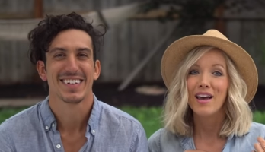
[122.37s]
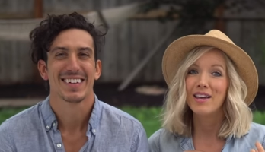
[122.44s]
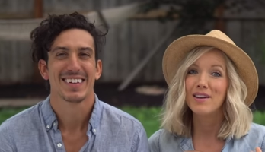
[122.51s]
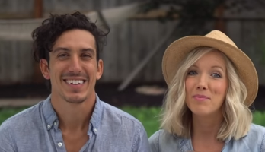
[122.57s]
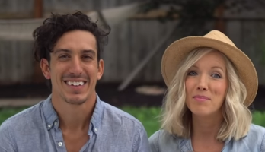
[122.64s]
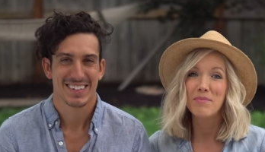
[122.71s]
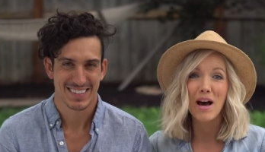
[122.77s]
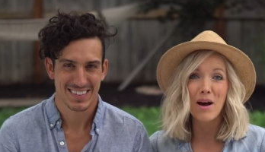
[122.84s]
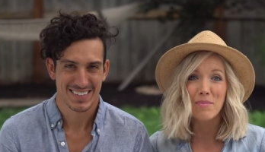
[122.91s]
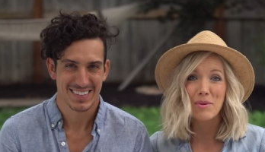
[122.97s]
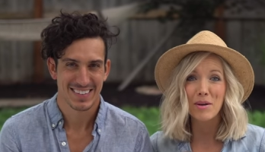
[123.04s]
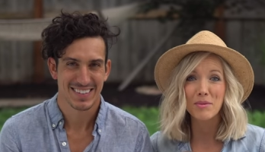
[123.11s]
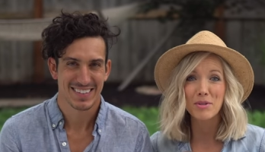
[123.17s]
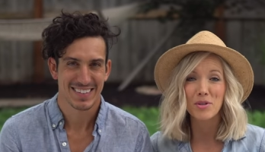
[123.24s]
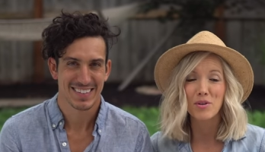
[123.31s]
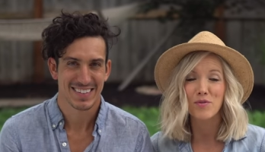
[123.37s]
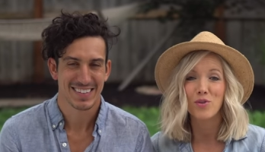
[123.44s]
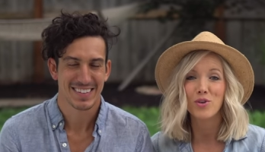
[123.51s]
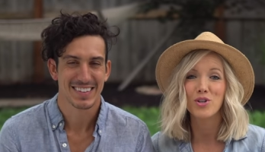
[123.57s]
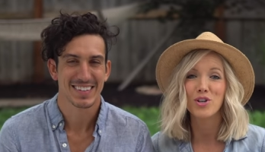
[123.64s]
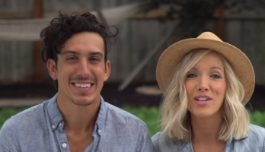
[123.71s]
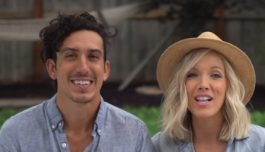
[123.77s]
Speaker 1: and not be able to
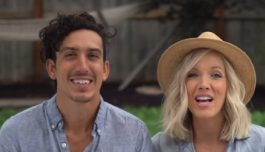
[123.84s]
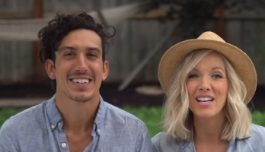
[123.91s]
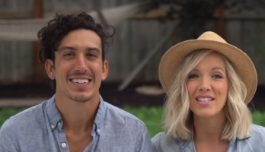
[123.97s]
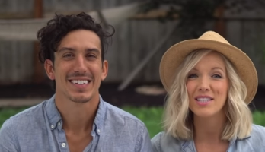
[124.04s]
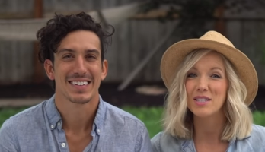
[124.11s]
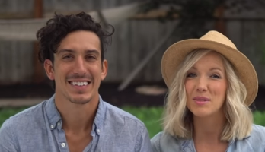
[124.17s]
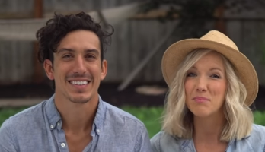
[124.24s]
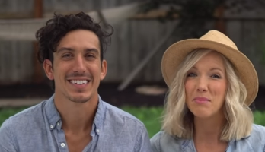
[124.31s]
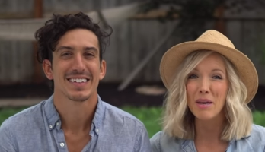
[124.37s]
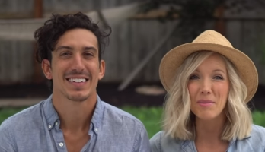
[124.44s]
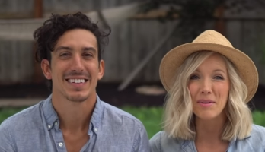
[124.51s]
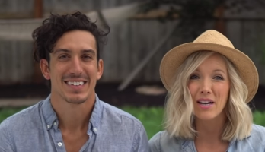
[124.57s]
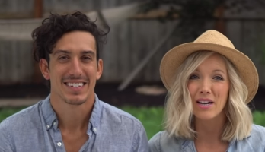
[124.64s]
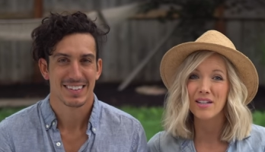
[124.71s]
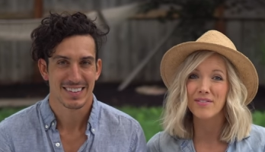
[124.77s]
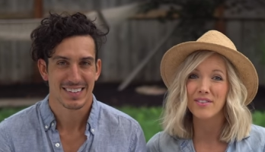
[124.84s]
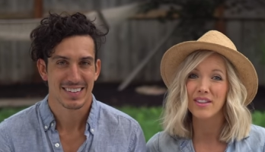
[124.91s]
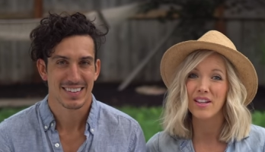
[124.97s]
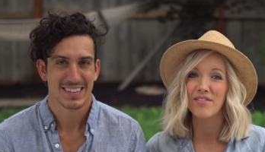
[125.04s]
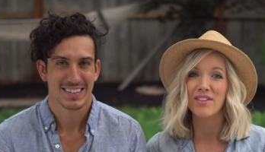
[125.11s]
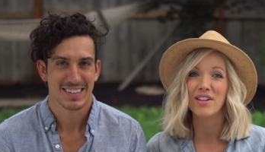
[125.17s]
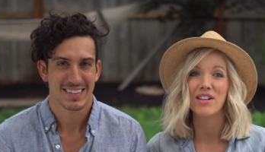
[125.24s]
afford your classes, maybe not
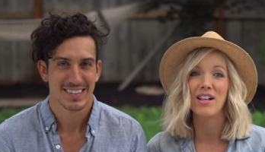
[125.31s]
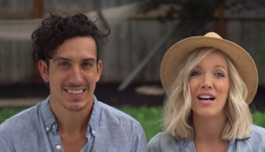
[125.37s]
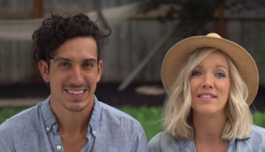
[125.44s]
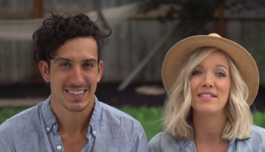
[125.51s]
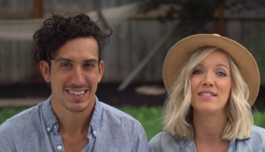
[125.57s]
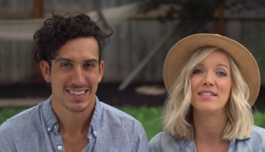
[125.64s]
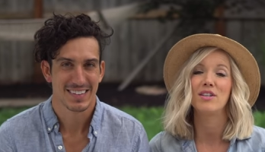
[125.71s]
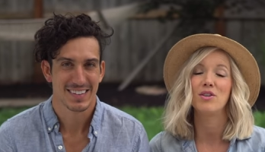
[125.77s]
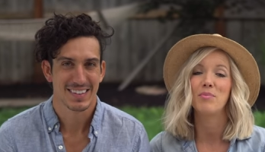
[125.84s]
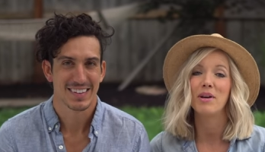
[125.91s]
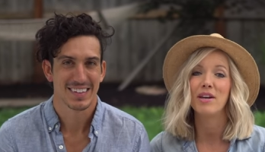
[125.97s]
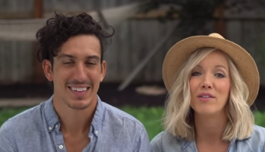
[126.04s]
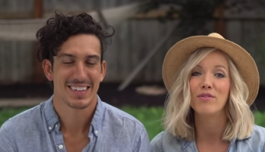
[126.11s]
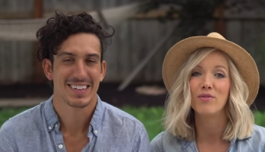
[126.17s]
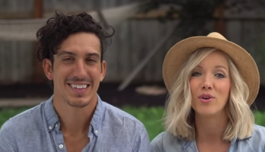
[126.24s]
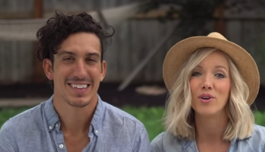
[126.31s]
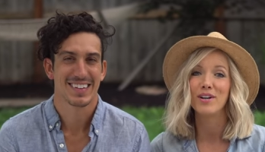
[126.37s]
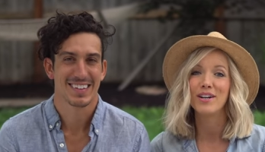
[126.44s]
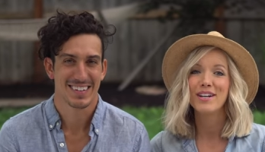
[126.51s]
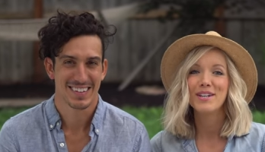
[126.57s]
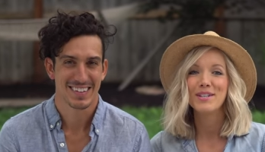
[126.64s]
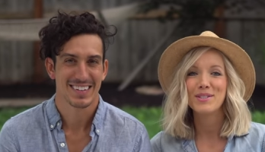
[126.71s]
even love the classes that you paid
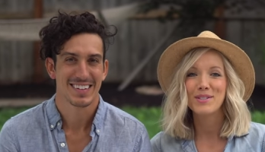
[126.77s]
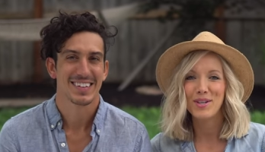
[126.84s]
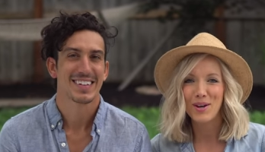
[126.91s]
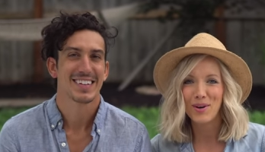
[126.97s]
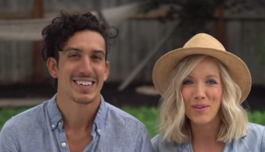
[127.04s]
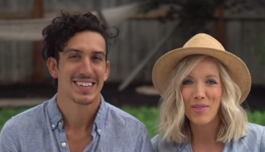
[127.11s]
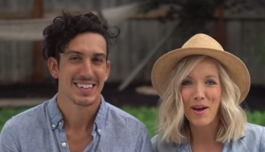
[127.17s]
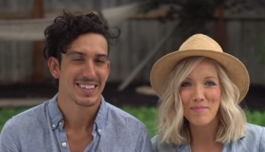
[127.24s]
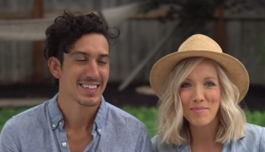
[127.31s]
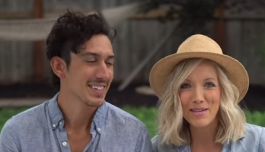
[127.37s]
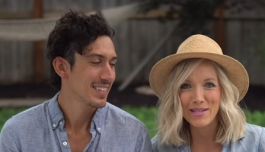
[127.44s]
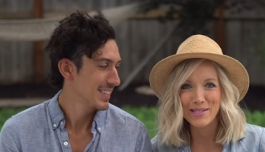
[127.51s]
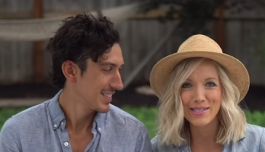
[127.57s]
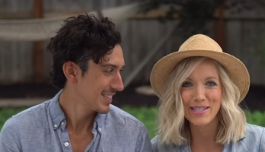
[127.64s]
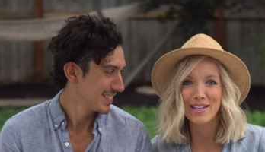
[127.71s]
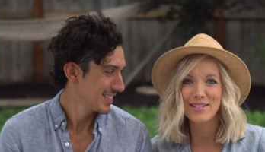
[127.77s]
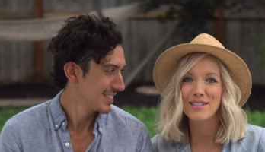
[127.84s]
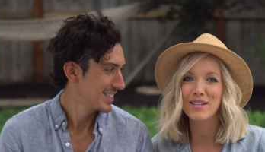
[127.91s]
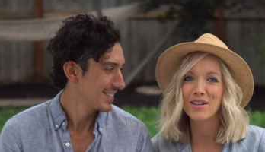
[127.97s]
for. So, that being said,